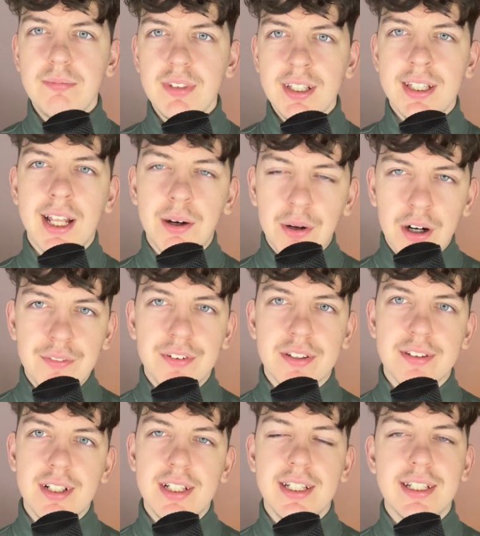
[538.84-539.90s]
Now,
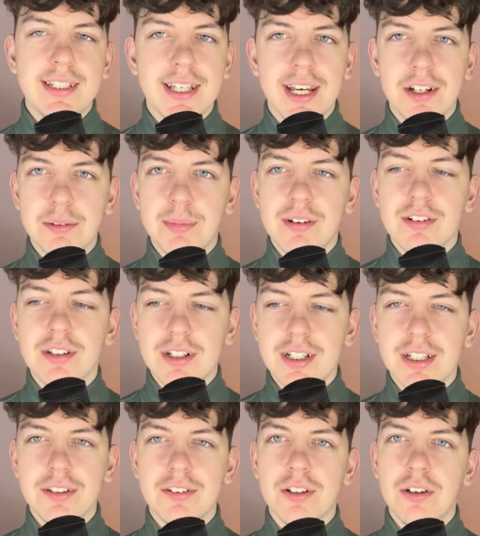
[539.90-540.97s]
obviously, Diego Maradona
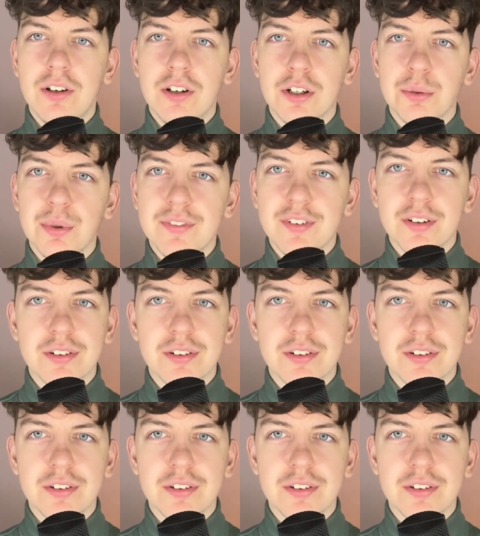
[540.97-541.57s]
is no longer with us,